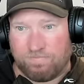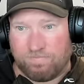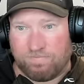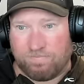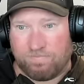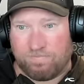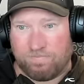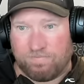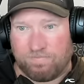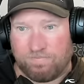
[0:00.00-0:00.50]

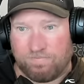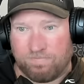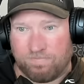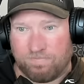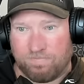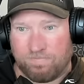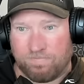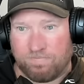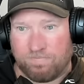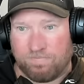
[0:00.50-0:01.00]

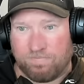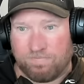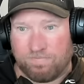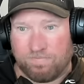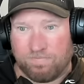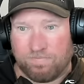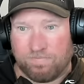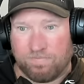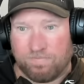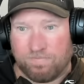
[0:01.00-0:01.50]

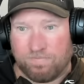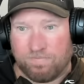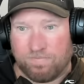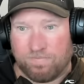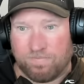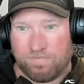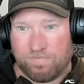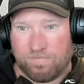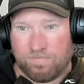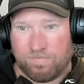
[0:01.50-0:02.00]

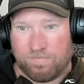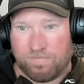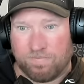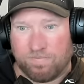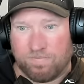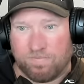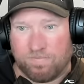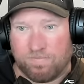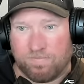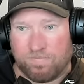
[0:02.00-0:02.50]

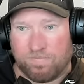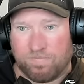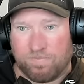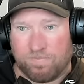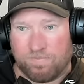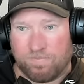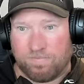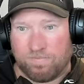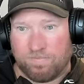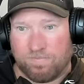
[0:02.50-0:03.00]

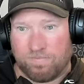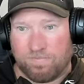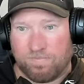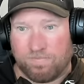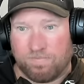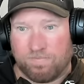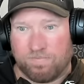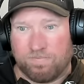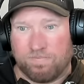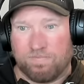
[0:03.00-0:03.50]

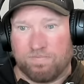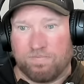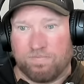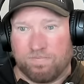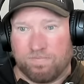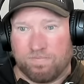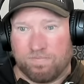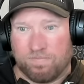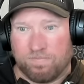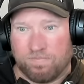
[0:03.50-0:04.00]

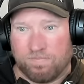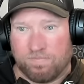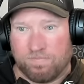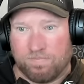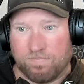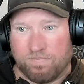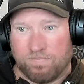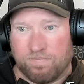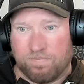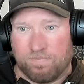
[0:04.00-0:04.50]

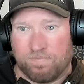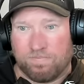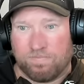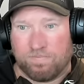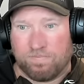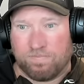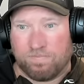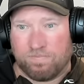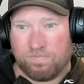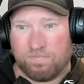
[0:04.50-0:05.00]

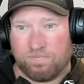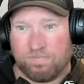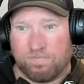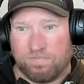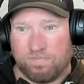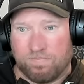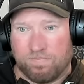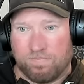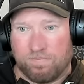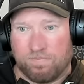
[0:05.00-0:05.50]

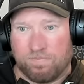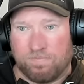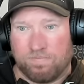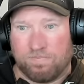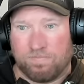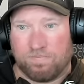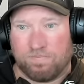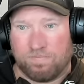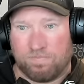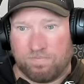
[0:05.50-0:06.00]

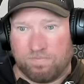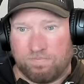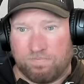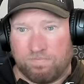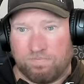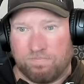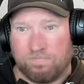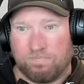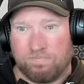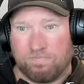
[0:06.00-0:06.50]
(not speaking)